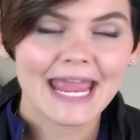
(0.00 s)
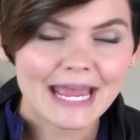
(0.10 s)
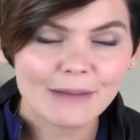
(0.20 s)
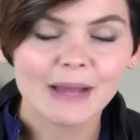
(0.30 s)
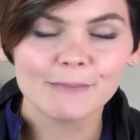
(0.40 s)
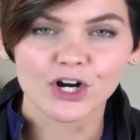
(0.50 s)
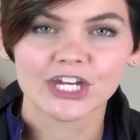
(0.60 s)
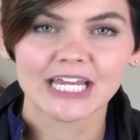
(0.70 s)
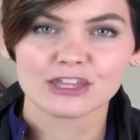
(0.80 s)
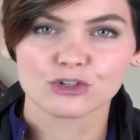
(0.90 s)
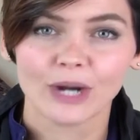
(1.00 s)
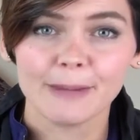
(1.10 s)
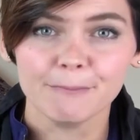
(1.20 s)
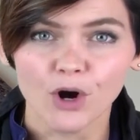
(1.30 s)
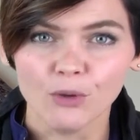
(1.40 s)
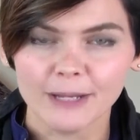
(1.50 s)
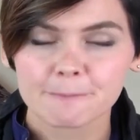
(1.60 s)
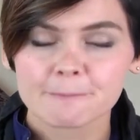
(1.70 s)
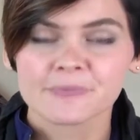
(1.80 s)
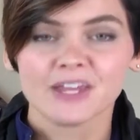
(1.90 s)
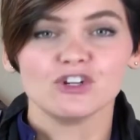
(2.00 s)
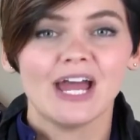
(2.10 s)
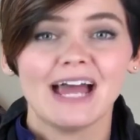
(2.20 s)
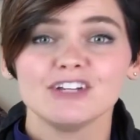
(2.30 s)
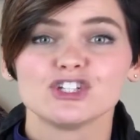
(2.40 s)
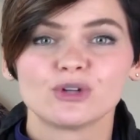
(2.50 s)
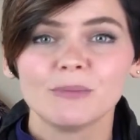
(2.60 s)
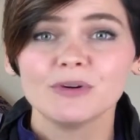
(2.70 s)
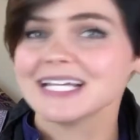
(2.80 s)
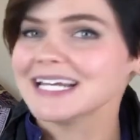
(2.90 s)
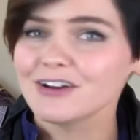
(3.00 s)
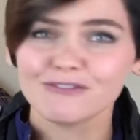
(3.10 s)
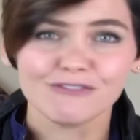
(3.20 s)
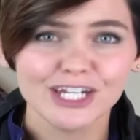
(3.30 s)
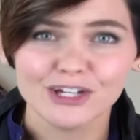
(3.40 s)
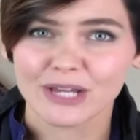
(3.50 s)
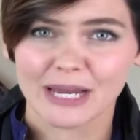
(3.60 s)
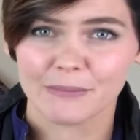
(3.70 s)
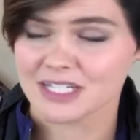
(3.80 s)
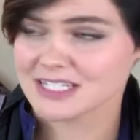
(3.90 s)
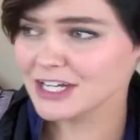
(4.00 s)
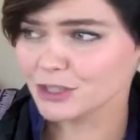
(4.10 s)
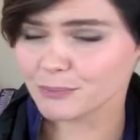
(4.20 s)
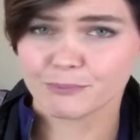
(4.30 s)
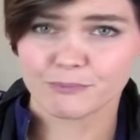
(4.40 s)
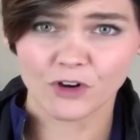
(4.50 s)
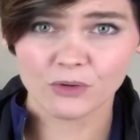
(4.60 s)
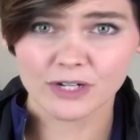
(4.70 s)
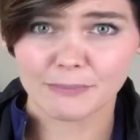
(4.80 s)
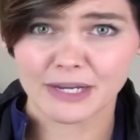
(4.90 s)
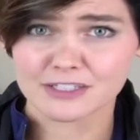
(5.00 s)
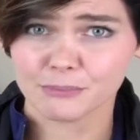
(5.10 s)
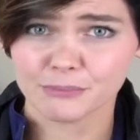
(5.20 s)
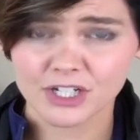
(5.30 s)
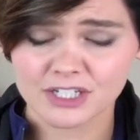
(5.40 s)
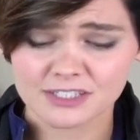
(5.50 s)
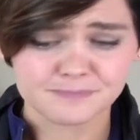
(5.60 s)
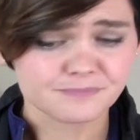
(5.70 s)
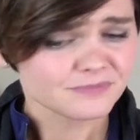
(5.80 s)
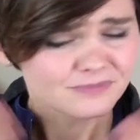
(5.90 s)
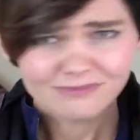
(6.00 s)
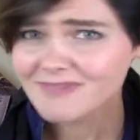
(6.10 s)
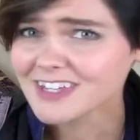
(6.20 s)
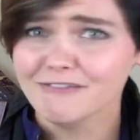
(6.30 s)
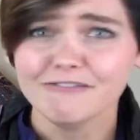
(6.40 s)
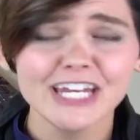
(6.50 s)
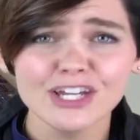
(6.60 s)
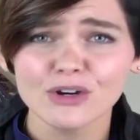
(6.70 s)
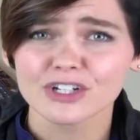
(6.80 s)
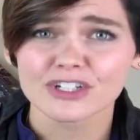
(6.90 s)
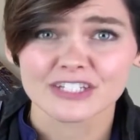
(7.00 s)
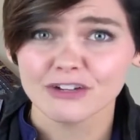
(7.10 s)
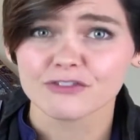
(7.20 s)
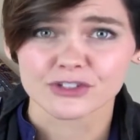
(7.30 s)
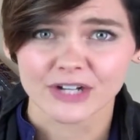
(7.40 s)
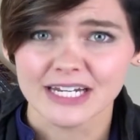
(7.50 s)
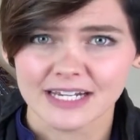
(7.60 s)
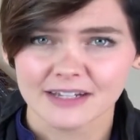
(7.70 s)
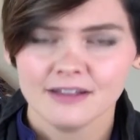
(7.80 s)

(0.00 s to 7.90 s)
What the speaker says: Am I marking at the right moment? If you're having trouble, get out a video camera, set your phone up on some books, video yourself training.